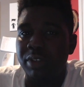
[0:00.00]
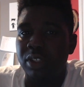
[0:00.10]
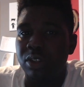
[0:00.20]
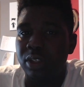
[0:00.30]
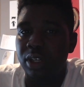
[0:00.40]

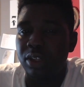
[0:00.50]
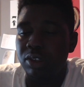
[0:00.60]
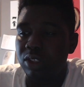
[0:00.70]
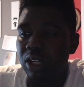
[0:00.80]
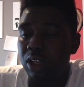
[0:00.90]
single day,
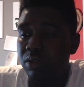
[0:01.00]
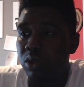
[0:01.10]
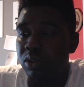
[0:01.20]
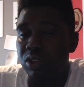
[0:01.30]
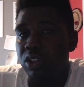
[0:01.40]
which I love
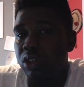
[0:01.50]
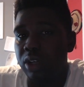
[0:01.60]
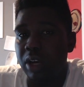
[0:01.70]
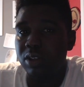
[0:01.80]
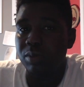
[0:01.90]
doing, which is
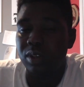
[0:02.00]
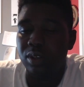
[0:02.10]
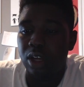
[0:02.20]
okay with me.